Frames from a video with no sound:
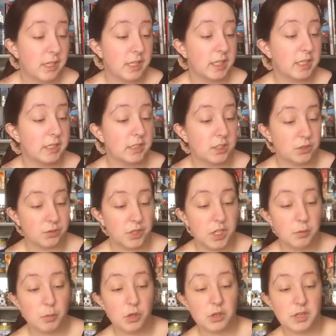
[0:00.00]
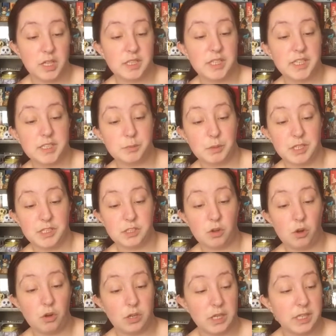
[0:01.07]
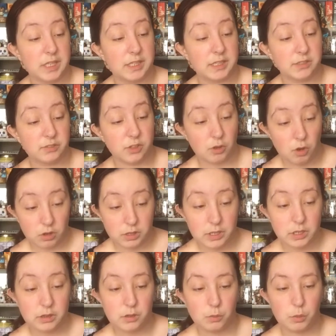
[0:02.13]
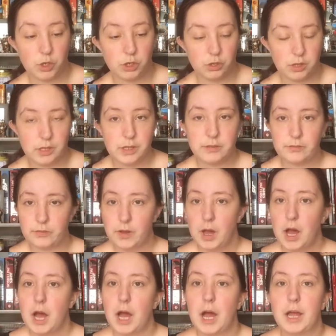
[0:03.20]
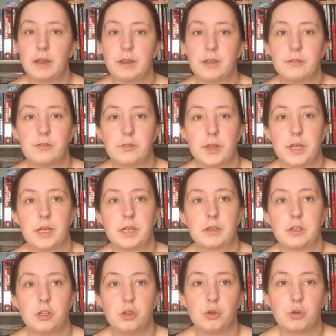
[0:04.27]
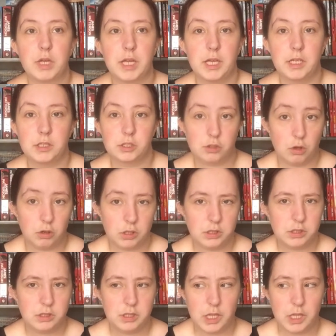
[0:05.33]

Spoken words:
is read a book that takes place on a different continent than where you live. I live in the UK, Scotland,